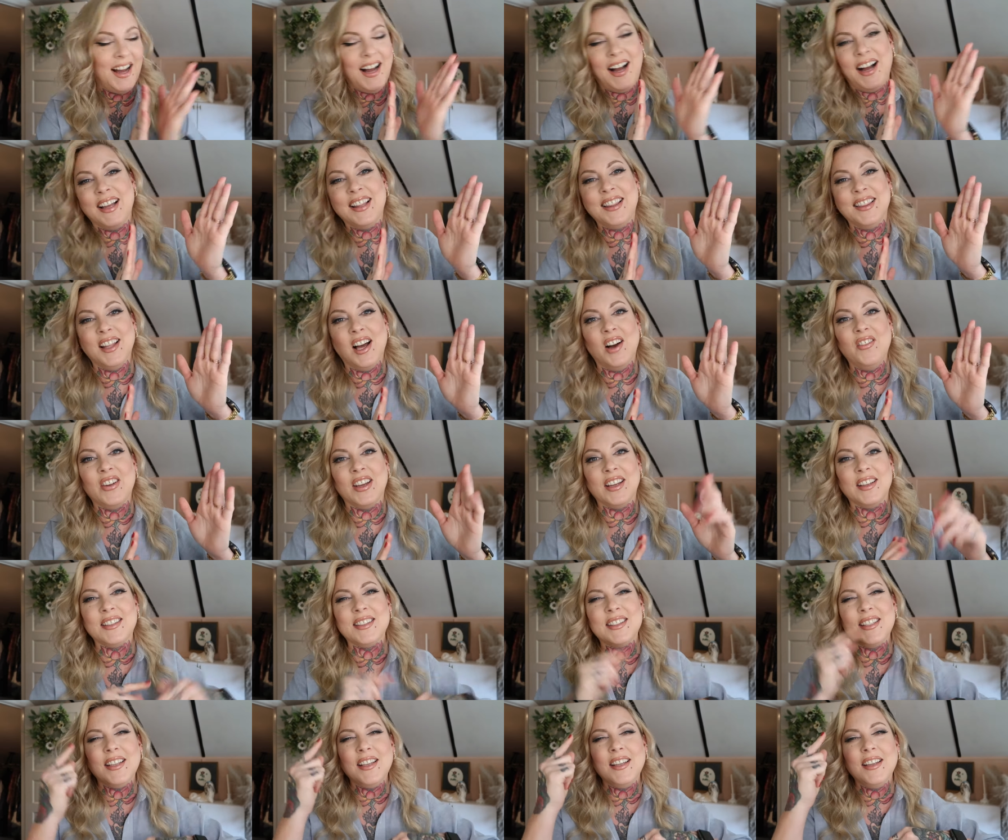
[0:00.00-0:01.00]
I love
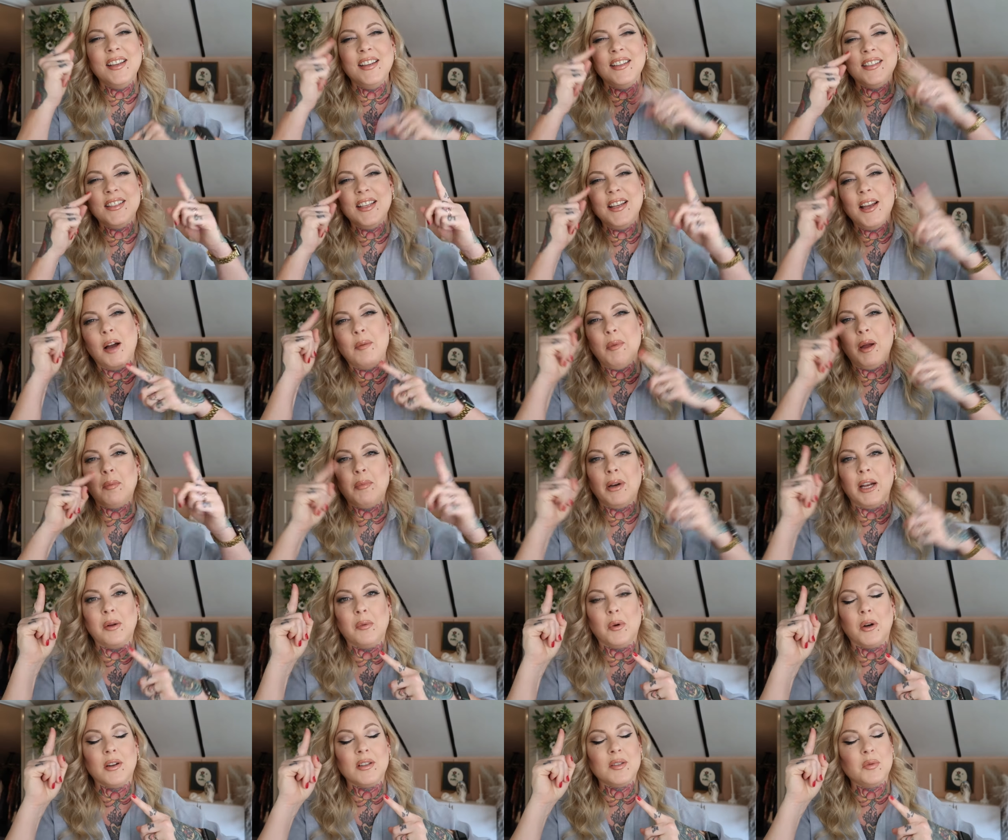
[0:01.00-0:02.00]
it. See, see how my
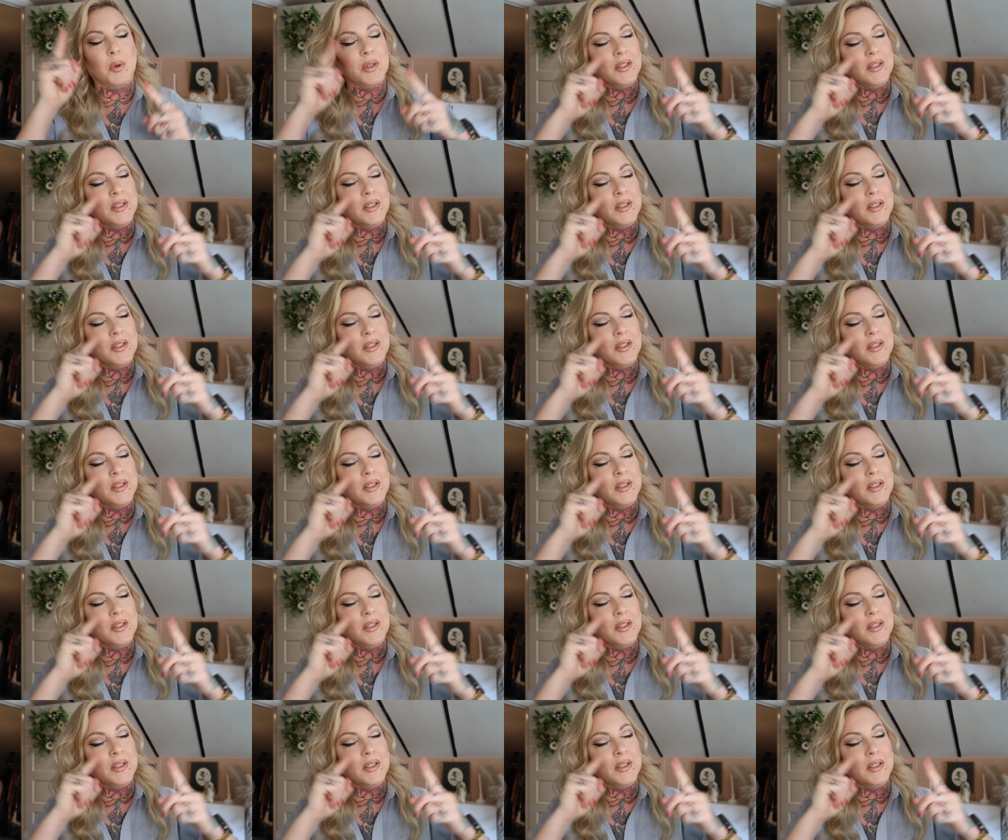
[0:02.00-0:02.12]
brain works?